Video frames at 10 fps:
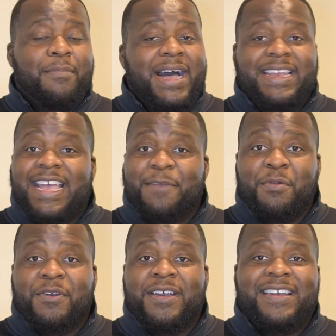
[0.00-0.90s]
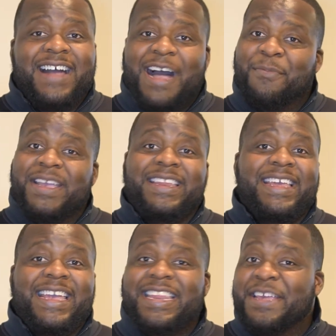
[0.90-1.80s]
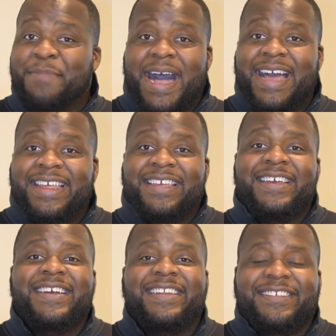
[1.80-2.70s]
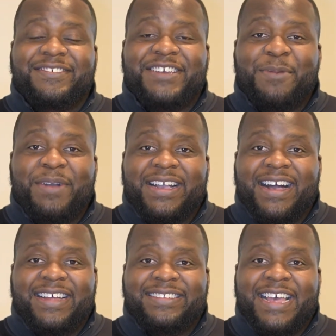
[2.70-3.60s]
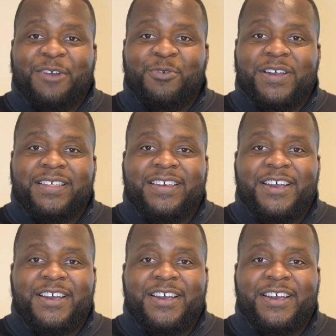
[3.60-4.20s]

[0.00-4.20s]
by neighbor, I mean anybody that you come in contact with,